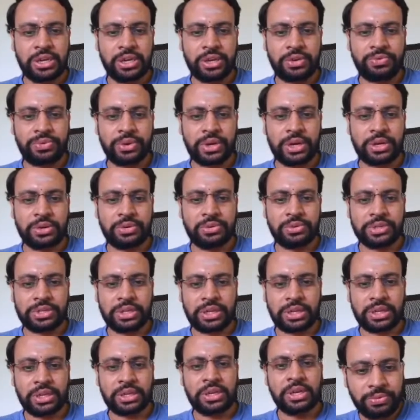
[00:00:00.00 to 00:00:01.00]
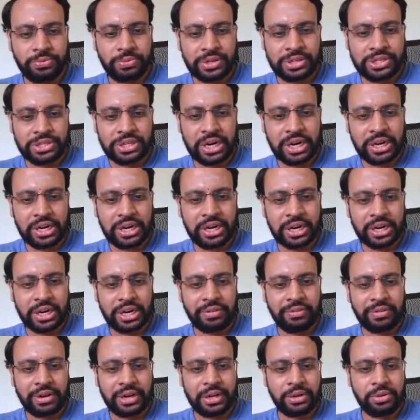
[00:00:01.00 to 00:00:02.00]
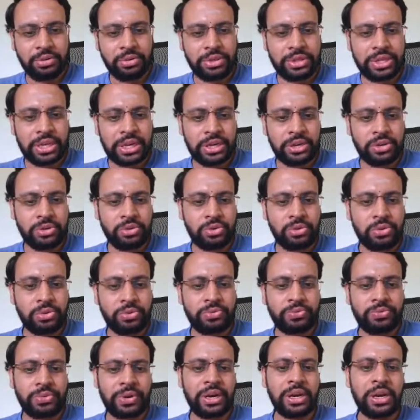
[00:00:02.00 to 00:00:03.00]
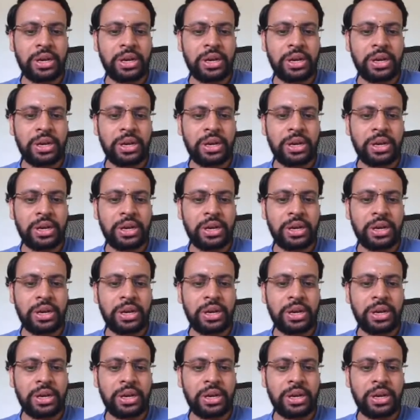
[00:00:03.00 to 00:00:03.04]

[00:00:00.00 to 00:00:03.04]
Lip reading: If you are using first order derivative, then you look for